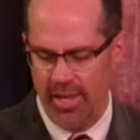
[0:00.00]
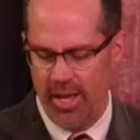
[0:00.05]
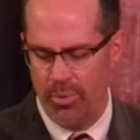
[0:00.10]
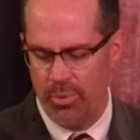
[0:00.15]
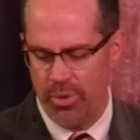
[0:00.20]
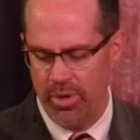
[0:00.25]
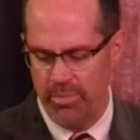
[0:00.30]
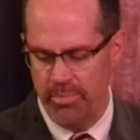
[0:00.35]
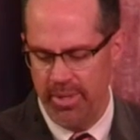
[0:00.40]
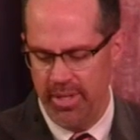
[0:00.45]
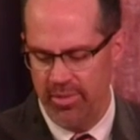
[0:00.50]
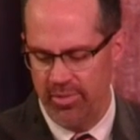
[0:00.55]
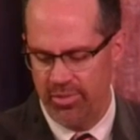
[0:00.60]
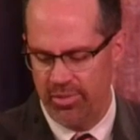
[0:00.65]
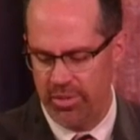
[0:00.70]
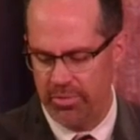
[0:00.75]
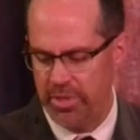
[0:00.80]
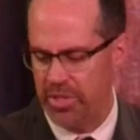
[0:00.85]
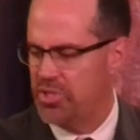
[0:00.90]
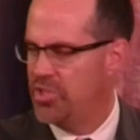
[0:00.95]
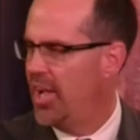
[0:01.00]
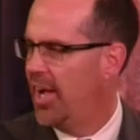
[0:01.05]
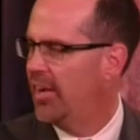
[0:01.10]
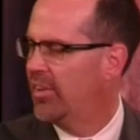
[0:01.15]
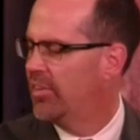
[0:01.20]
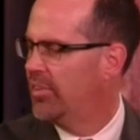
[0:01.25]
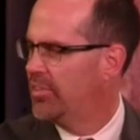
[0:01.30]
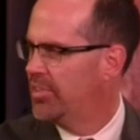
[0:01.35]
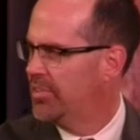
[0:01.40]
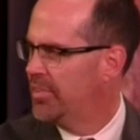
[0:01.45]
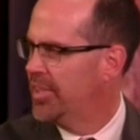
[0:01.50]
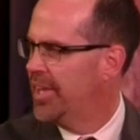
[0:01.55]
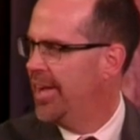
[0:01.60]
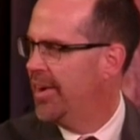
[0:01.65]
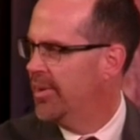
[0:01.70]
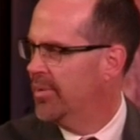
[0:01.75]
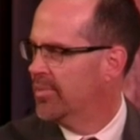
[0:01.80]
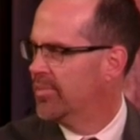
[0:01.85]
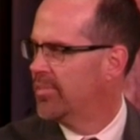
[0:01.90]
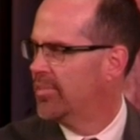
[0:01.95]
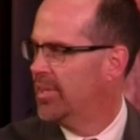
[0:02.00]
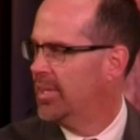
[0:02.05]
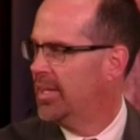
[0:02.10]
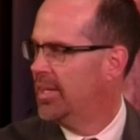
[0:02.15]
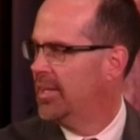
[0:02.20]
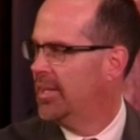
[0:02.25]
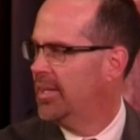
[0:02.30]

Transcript: That word means to reject or to renounce.